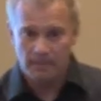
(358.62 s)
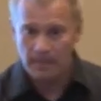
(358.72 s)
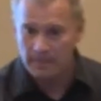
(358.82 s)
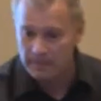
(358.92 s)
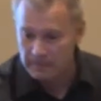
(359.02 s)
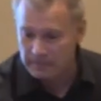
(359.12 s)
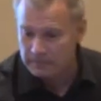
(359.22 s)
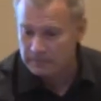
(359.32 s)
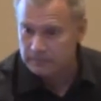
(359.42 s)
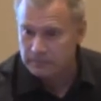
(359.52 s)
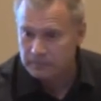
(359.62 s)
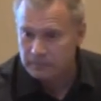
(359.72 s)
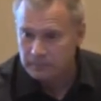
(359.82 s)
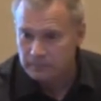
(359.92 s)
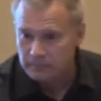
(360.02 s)

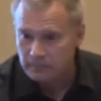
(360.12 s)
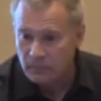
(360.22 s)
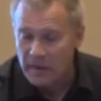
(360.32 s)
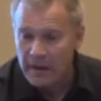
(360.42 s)
(silence)